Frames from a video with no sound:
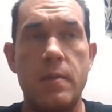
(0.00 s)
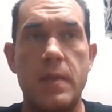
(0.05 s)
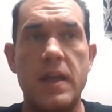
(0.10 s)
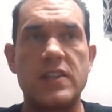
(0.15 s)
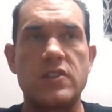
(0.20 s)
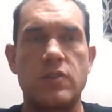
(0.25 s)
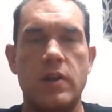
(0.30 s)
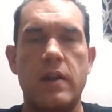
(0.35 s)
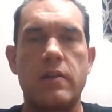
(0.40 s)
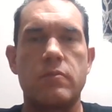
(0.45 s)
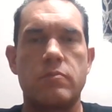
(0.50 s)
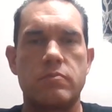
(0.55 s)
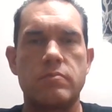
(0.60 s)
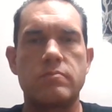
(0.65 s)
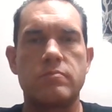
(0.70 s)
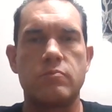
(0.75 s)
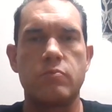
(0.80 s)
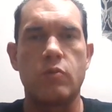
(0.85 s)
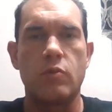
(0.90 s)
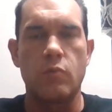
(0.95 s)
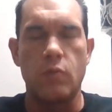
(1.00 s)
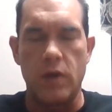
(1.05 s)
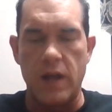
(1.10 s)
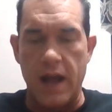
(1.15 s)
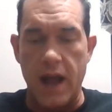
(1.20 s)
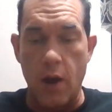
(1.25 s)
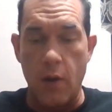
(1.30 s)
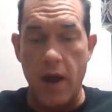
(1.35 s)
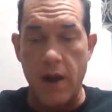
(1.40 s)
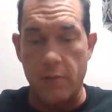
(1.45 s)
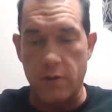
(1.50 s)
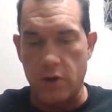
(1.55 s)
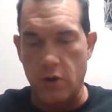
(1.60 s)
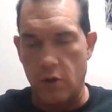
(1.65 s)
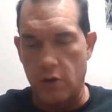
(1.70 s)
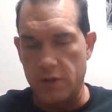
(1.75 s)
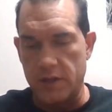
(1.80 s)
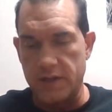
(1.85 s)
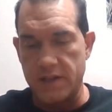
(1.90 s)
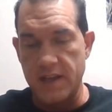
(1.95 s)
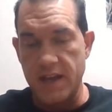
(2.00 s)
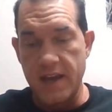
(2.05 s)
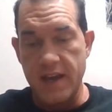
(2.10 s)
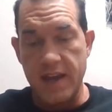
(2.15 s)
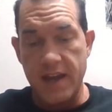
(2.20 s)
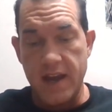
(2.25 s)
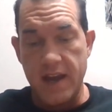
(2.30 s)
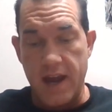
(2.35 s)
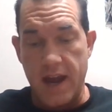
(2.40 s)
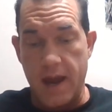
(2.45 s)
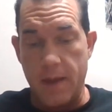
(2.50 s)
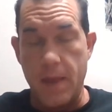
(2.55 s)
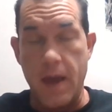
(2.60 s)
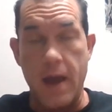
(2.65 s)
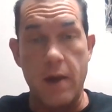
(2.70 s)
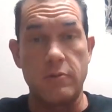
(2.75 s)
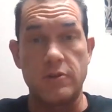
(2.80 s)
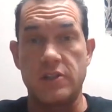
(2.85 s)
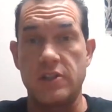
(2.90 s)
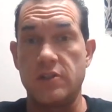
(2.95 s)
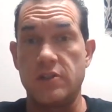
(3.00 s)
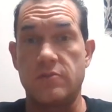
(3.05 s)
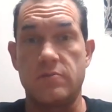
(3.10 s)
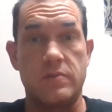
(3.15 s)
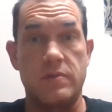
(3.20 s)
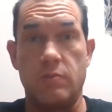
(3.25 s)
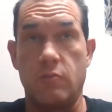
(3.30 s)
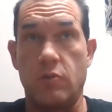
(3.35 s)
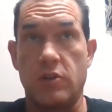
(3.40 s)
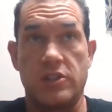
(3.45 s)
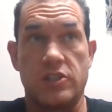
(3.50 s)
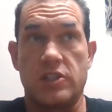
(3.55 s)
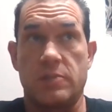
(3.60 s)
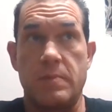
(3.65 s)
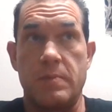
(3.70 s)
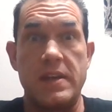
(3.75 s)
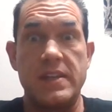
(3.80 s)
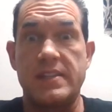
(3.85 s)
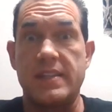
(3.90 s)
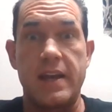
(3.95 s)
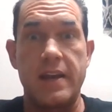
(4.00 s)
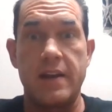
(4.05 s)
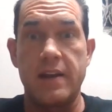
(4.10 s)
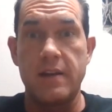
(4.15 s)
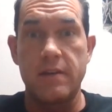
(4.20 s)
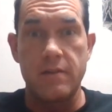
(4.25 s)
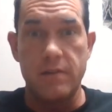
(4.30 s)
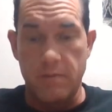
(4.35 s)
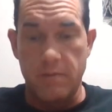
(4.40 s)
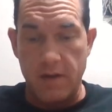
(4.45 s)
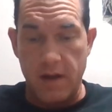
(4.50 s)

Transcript: That's what I how I recalled it, and that was the it wasn't just me saying it.